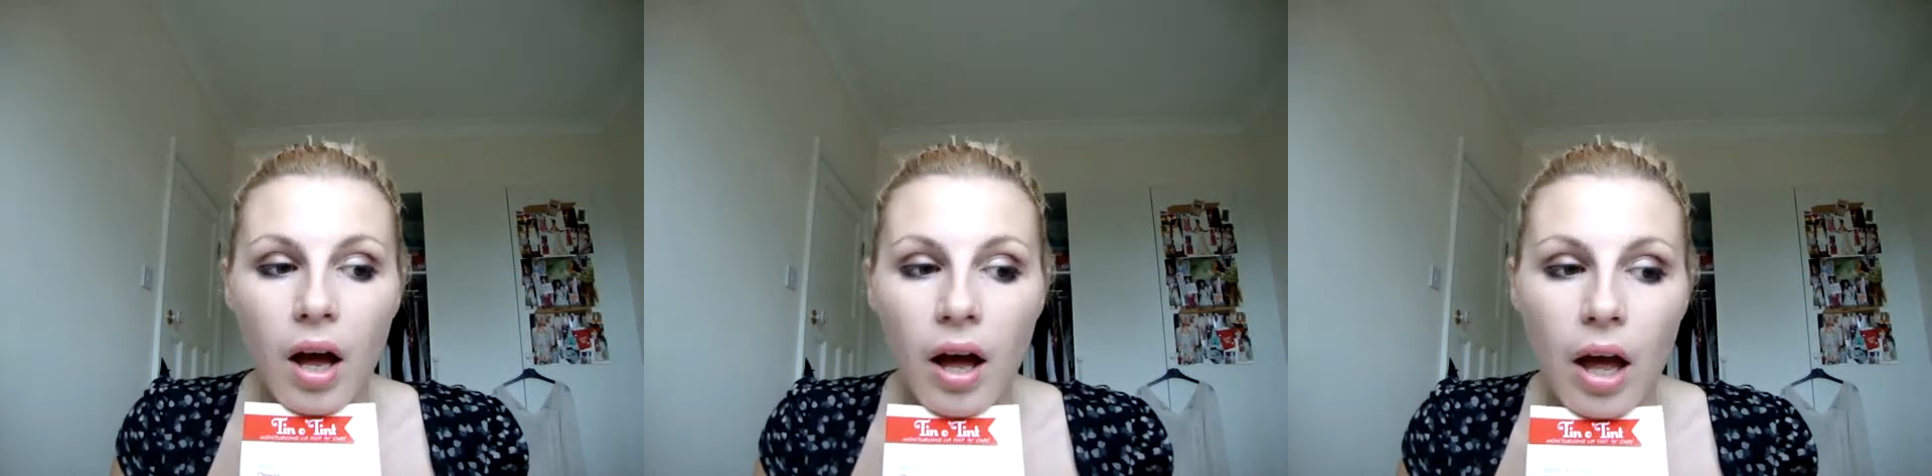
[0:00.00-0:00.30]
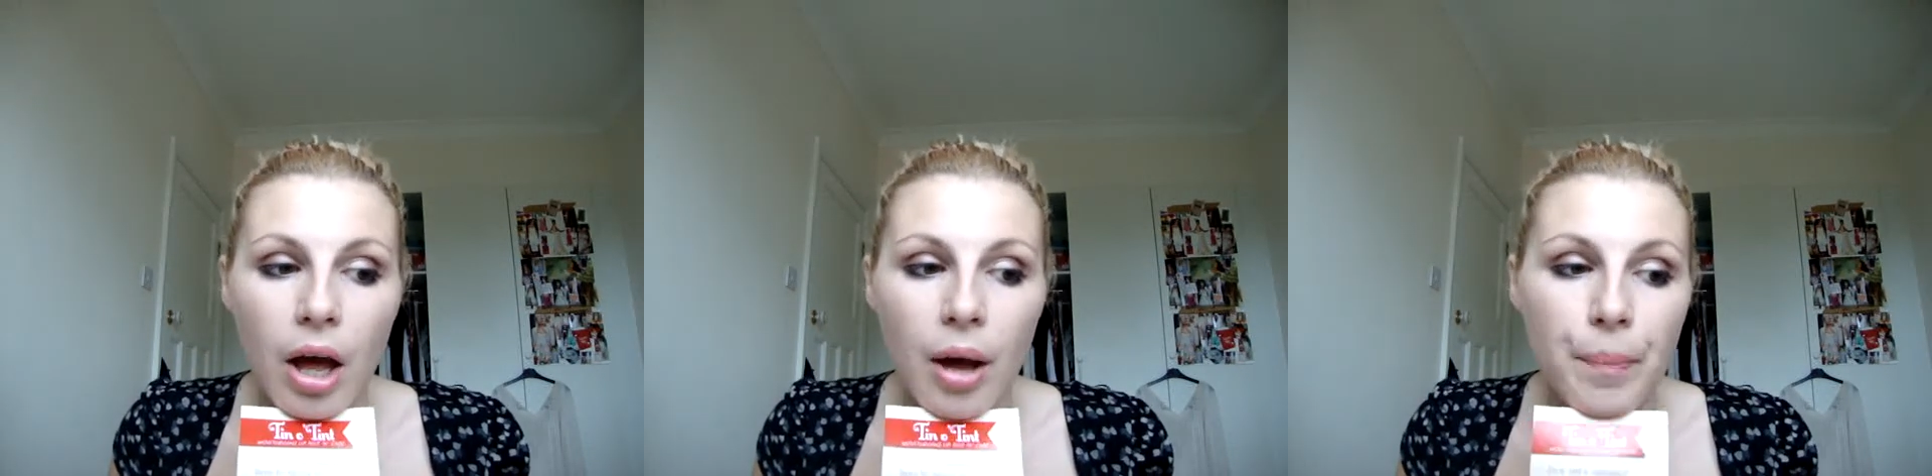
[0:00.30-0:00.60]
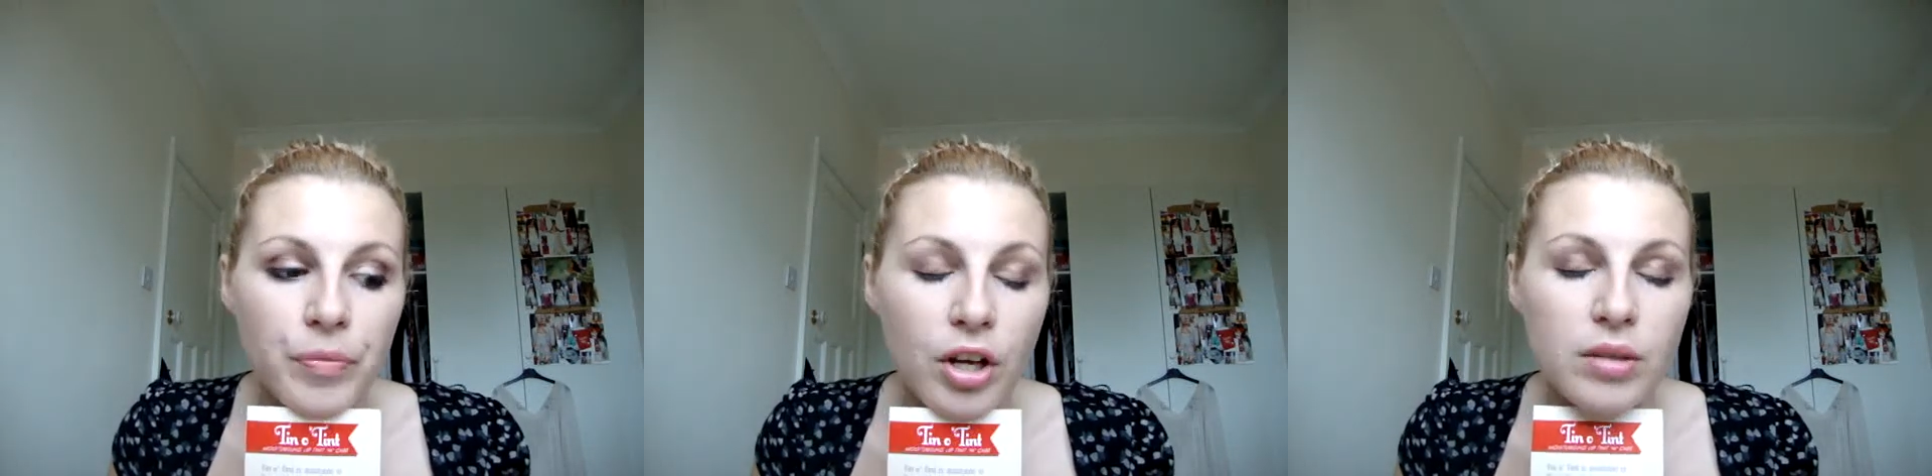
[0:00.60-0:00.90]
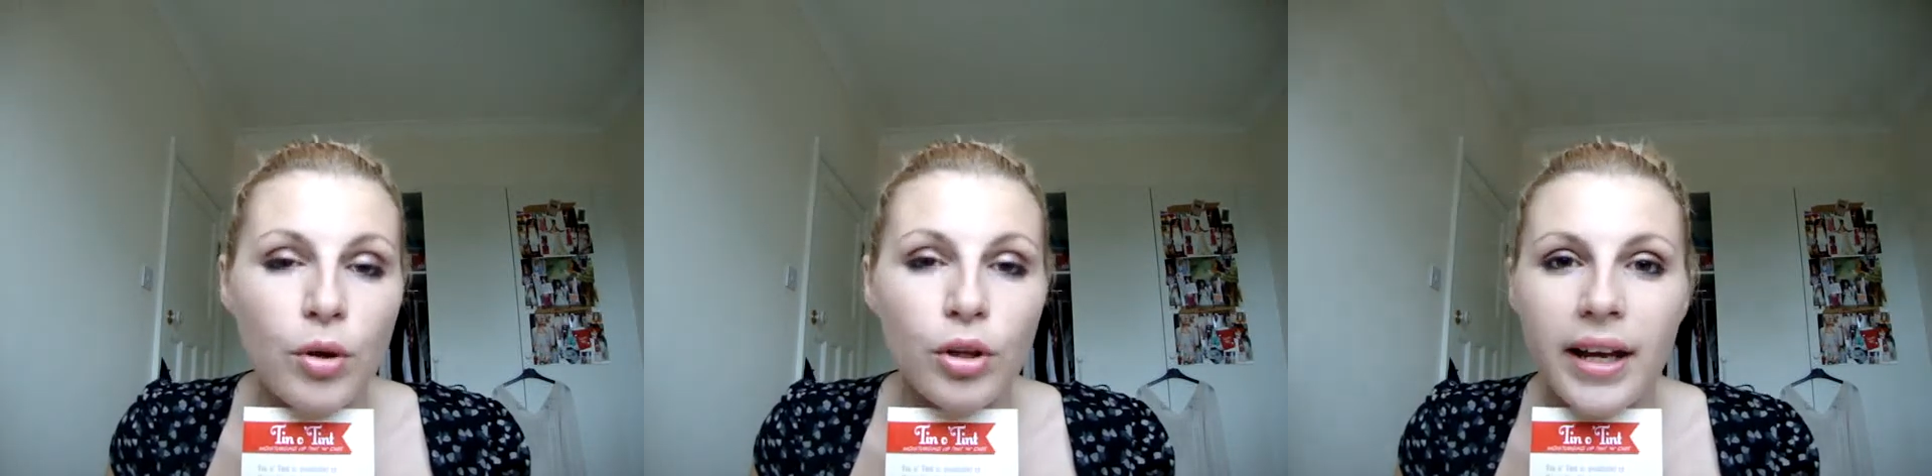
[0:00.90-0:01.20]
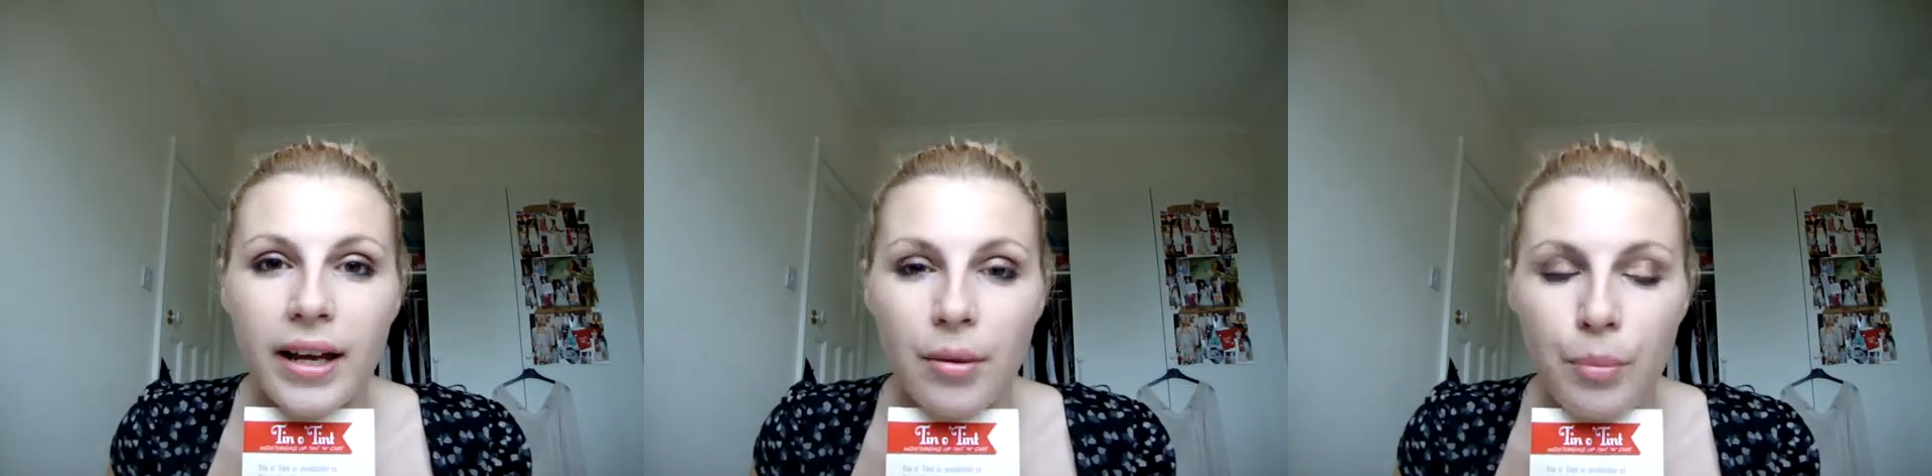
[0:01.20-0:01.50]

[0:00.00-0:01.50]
because I'm on like a